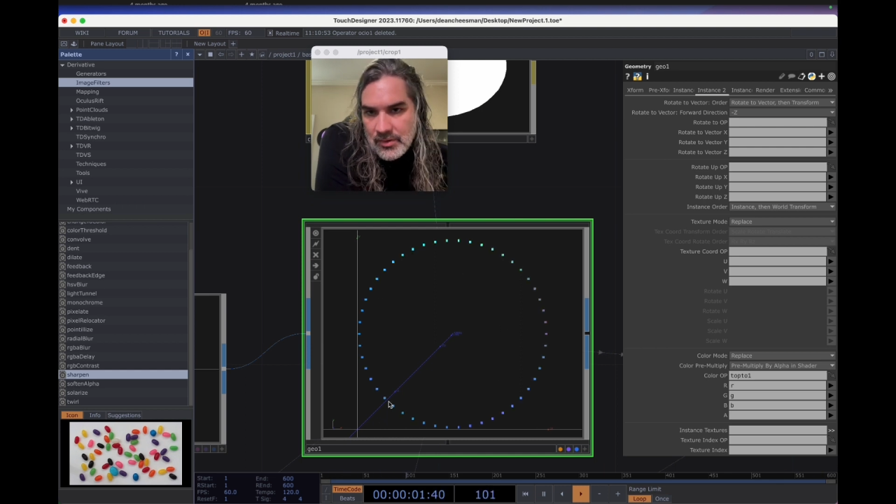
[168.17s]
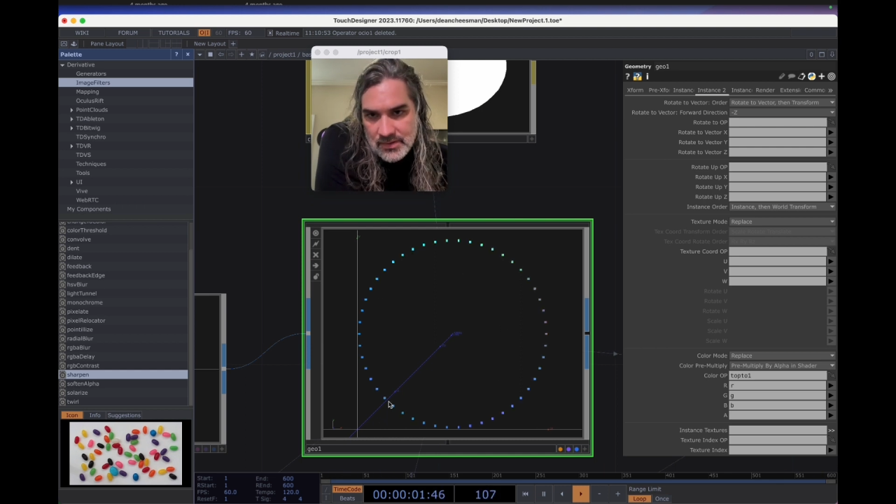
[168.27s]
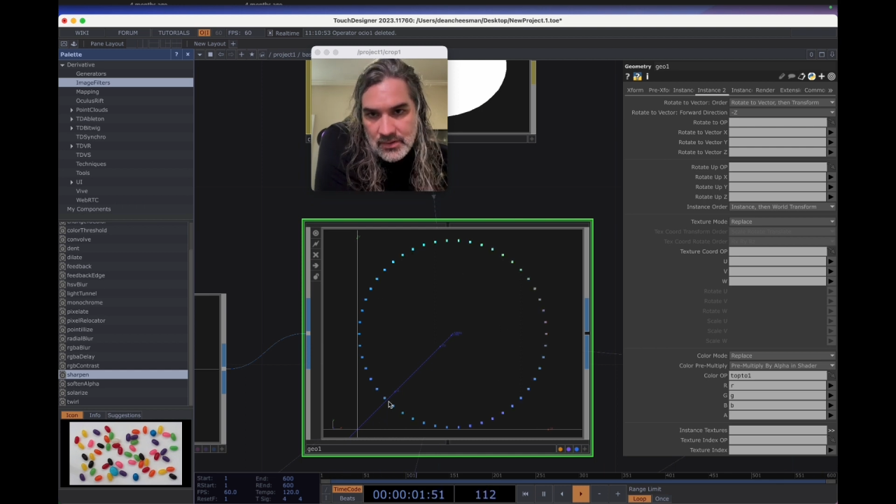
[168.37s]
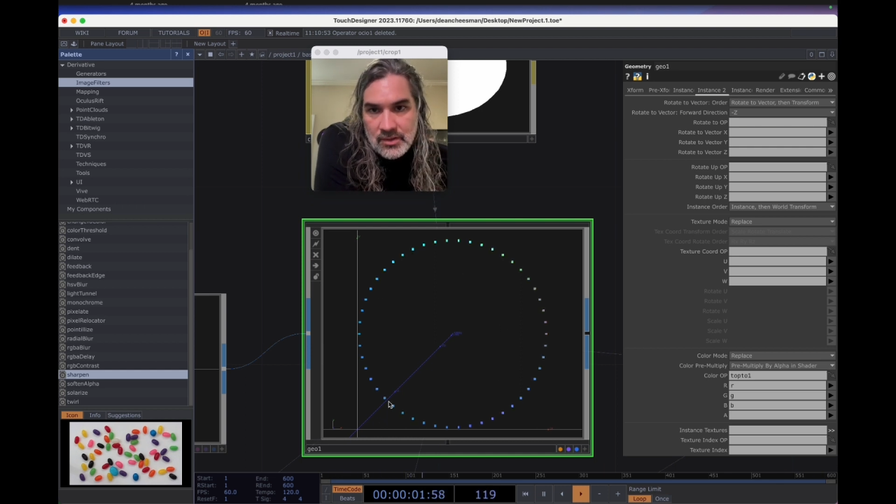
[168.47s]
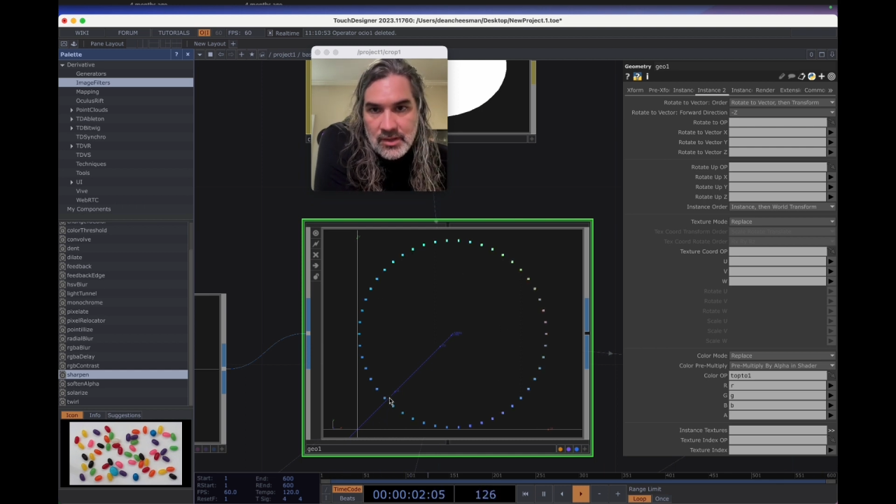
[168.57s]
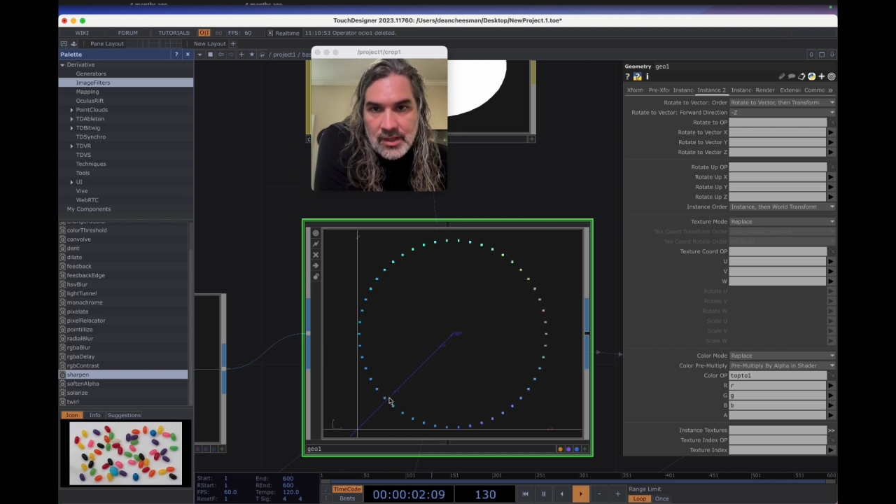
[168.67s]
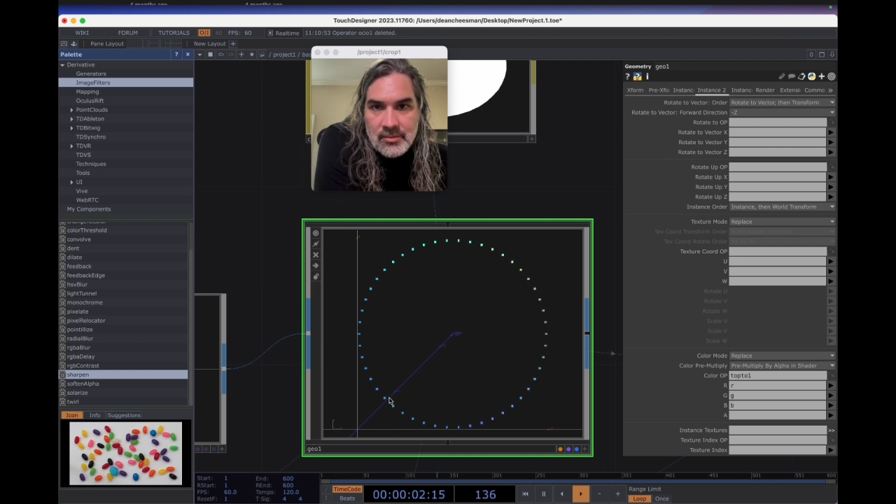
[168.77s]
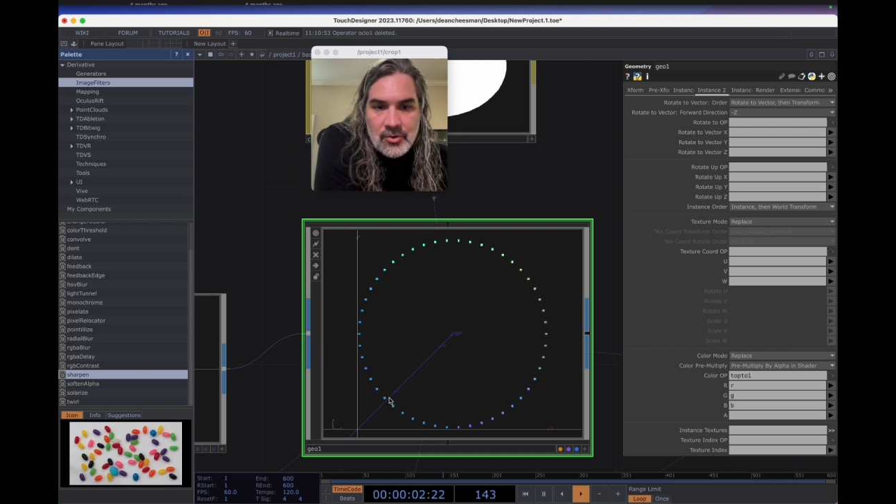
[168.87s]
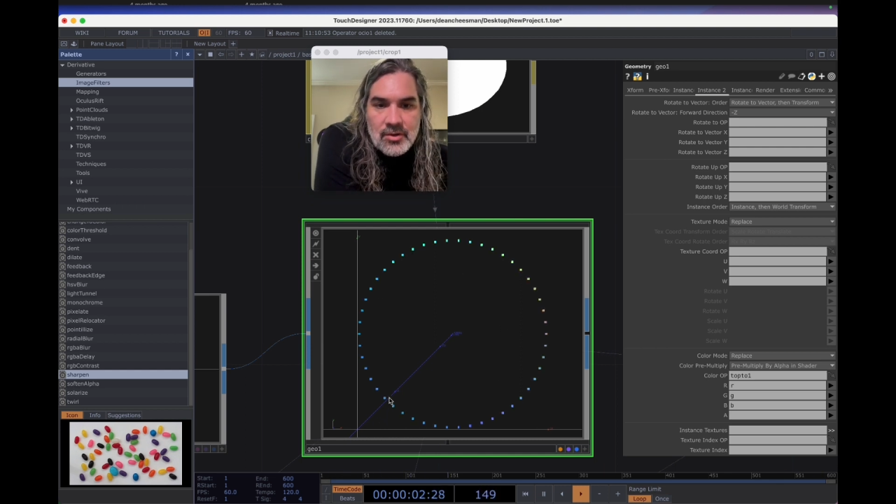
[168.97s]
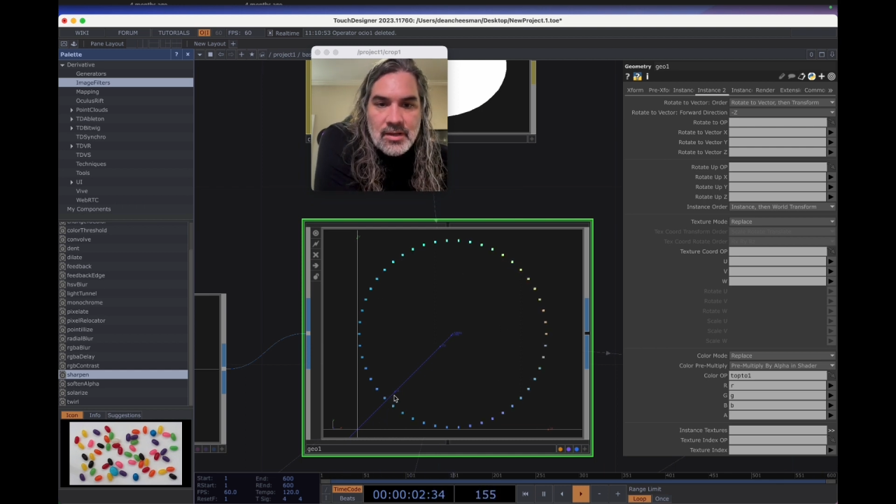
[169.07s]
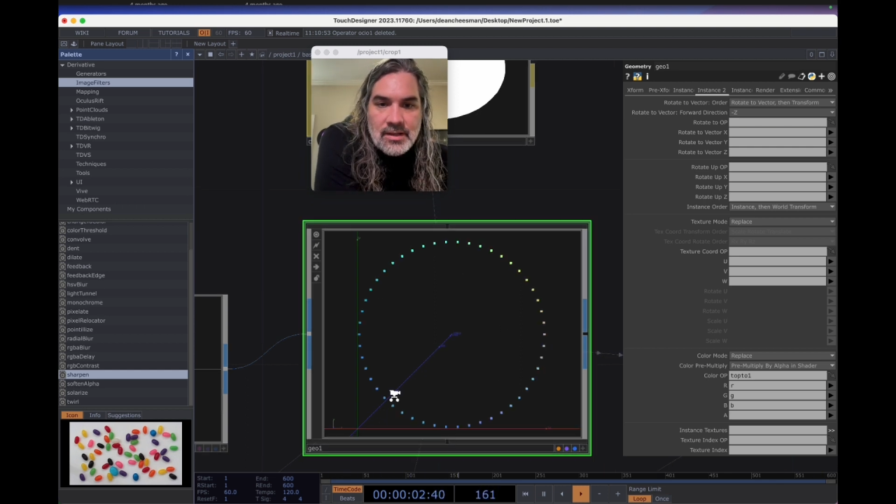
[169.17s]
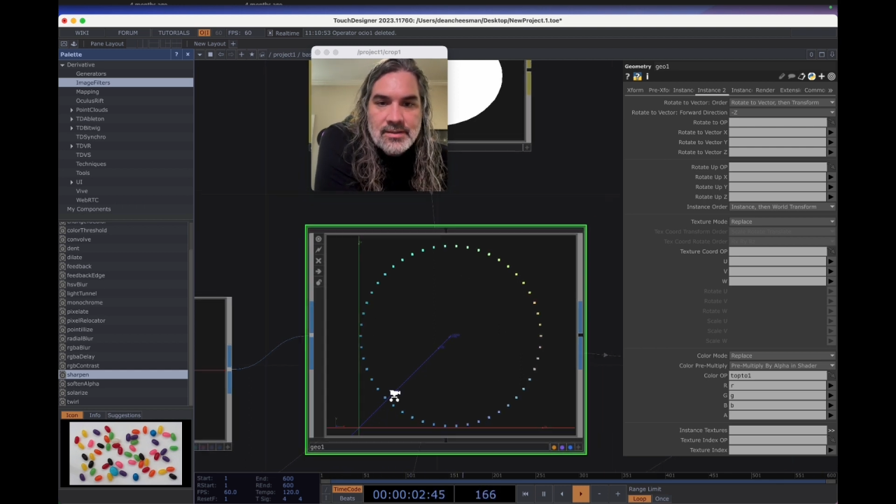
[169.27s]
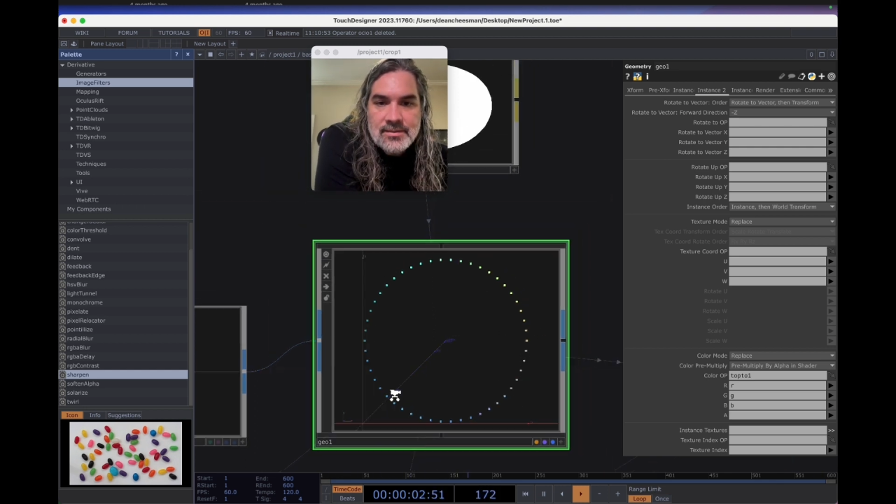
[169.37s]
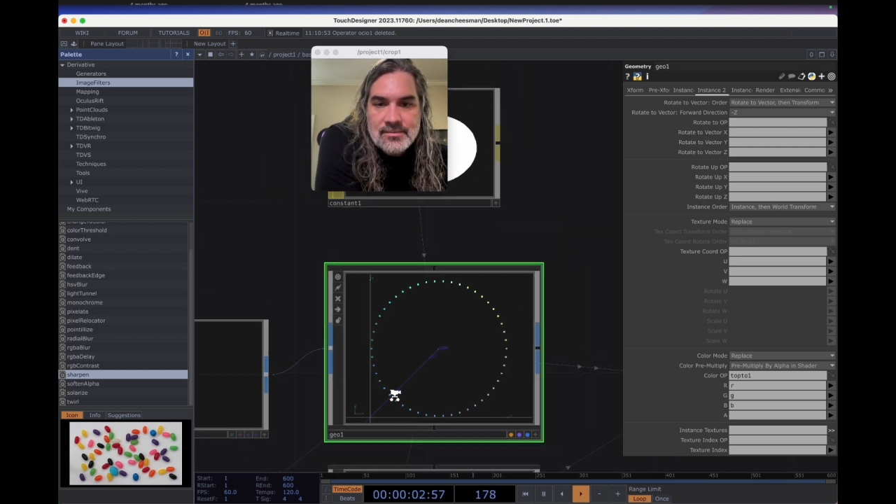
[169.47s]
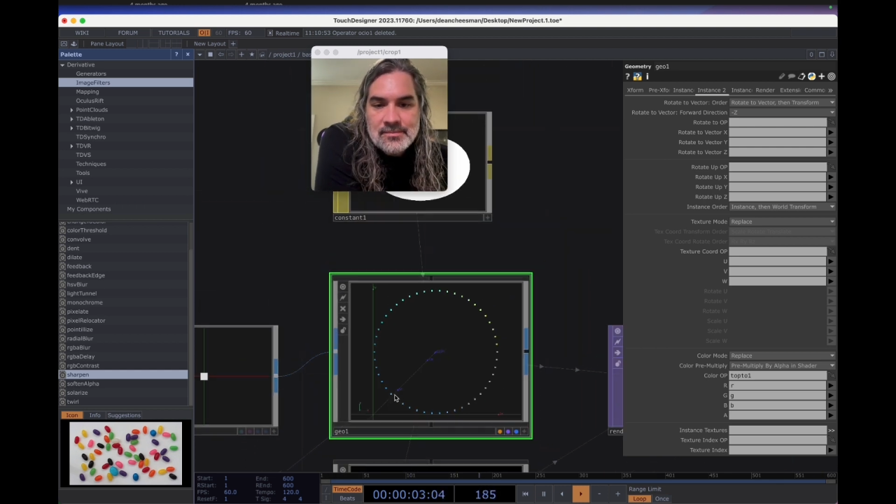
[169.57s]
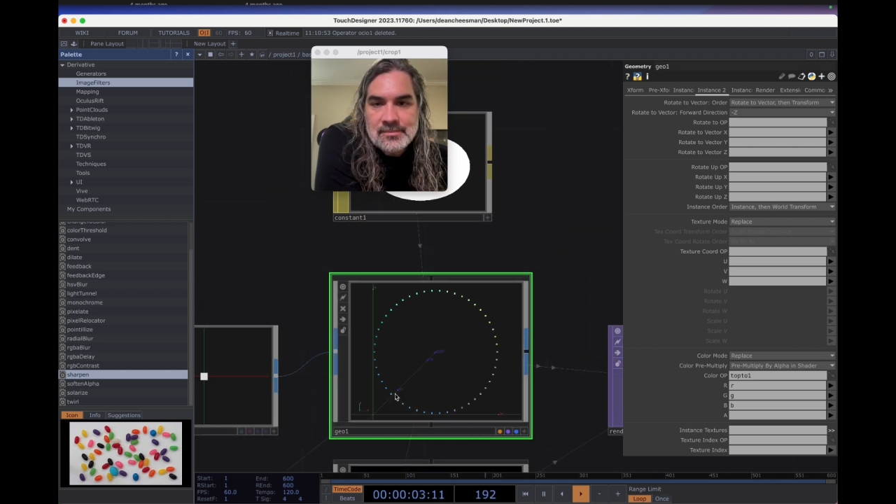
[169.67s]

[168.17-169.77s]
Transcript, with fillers: to look like more or less.